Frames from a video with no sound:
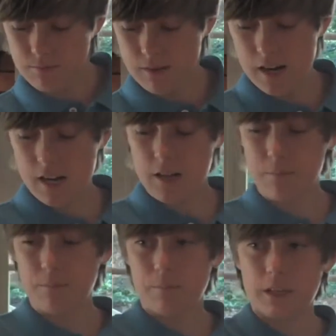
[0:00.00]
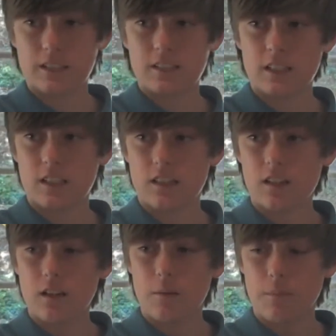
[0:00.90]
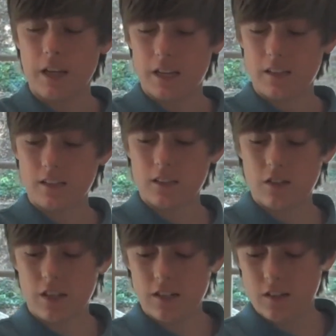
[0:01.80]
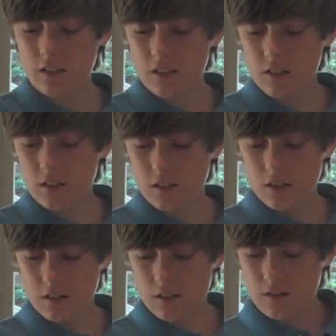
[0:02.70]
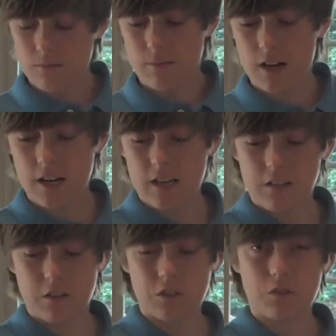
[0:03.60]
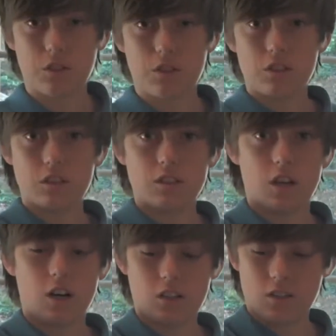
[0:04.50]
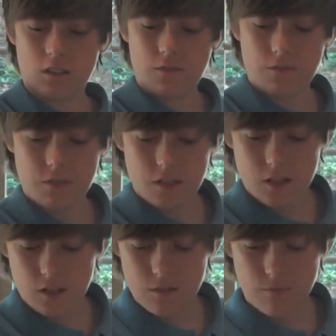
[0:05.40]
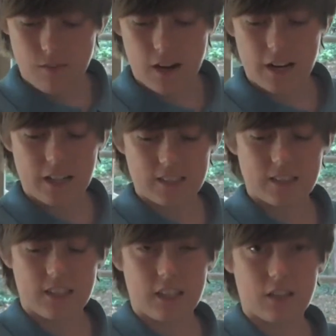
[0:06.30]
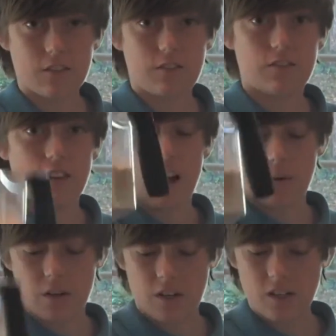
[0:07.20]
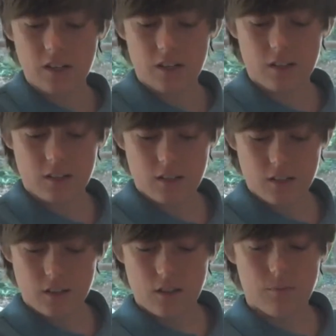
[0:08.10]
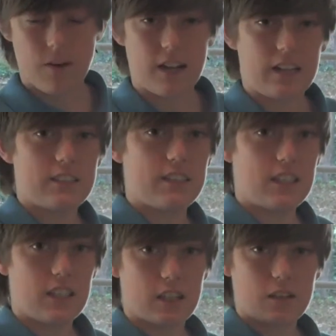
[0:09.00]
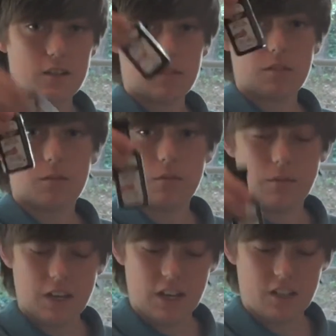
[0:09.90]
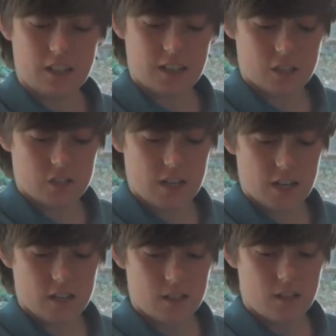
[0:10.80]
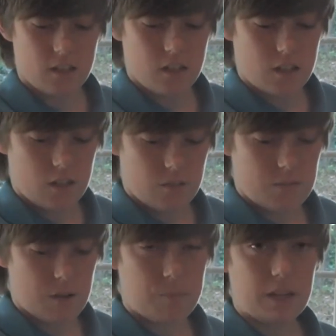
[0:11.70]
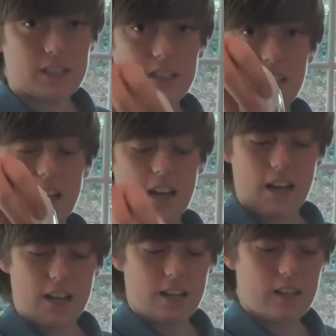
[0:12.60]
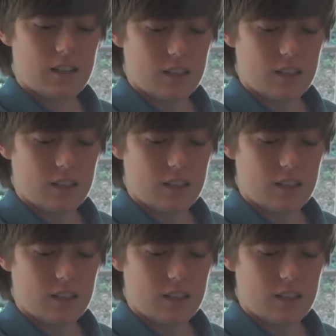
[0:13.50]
my basic baking soda, my neutral salt, my acidic flour, my acidic vanilla extract, my basic egg,